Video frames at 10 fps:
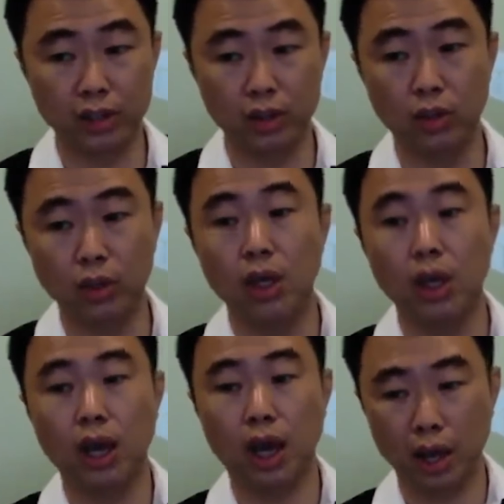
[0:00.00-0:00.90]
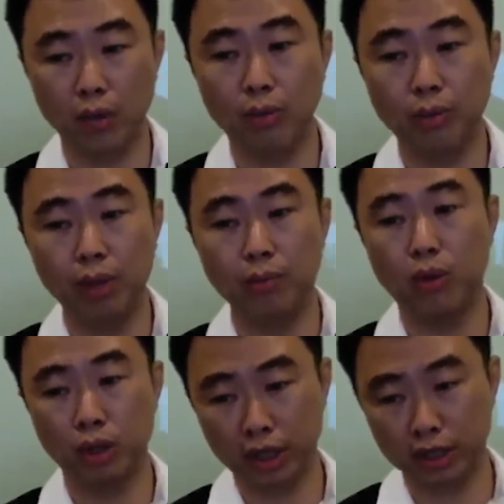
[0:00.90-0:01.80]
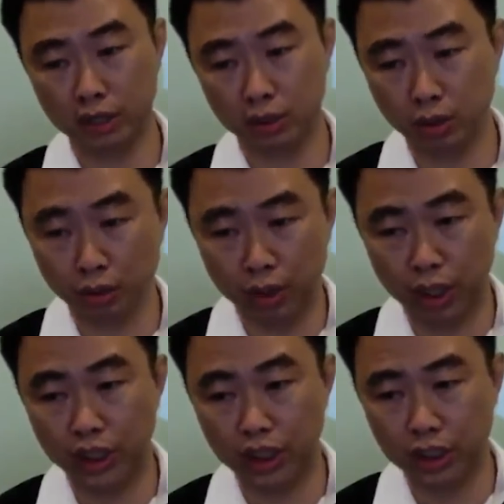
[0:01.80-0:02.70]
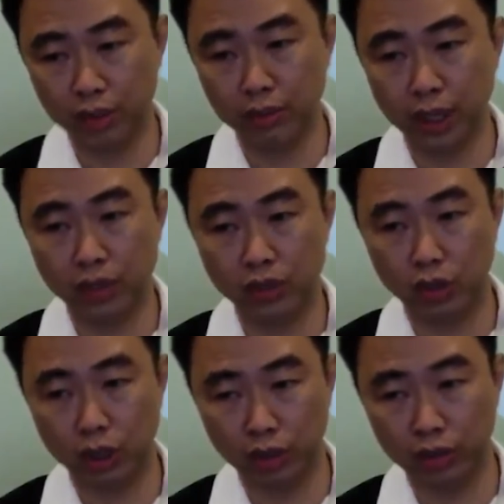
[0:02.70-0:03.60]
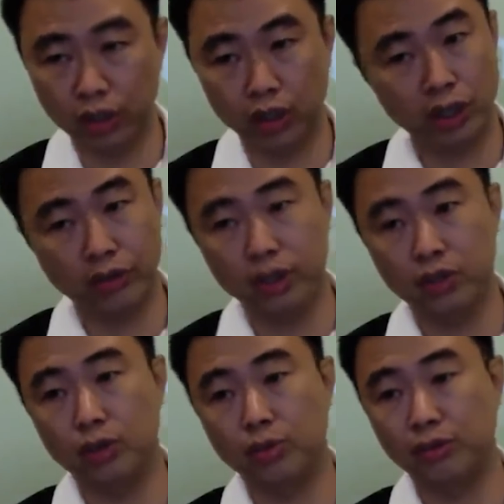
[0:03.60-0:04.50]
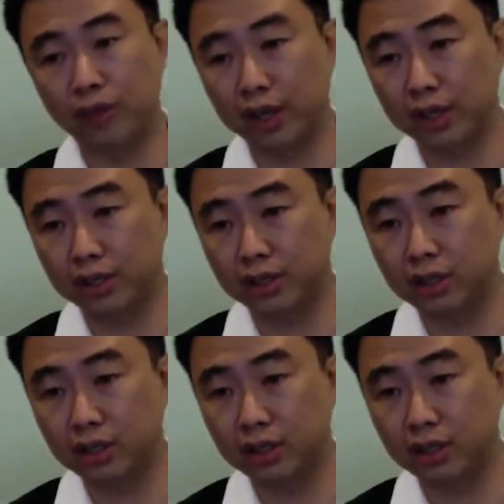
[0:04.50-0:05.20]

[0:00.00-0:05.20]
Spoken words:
So I would pay more attention to your relationship than your career. Your career is going to be fine, Daisy.